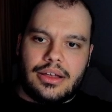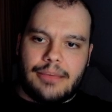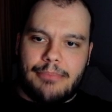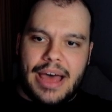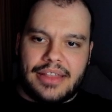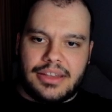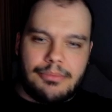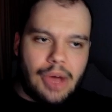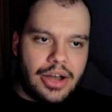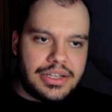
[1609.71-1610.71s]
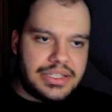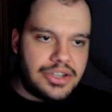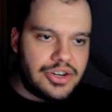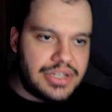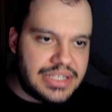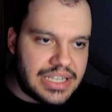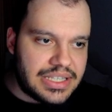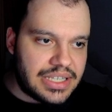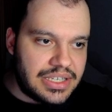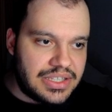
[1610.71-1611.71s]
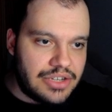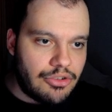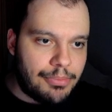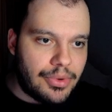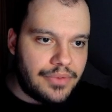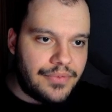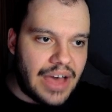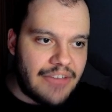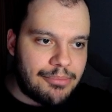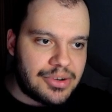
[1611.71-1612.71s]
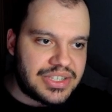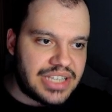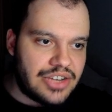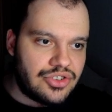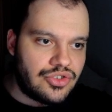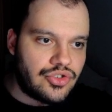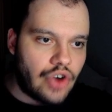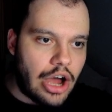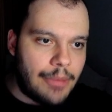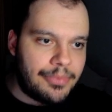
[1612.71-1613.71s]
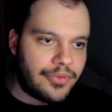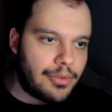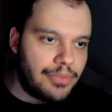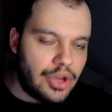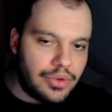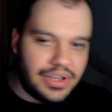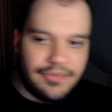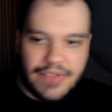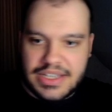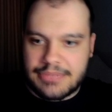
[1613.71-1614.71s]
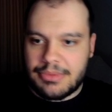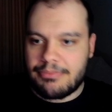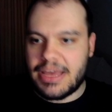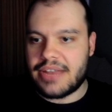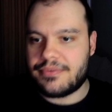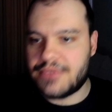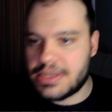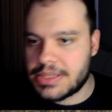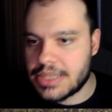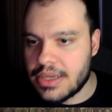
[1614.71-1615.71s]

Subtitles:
Abandoned Monastery, it says like 0.5% drop from node investment benefits.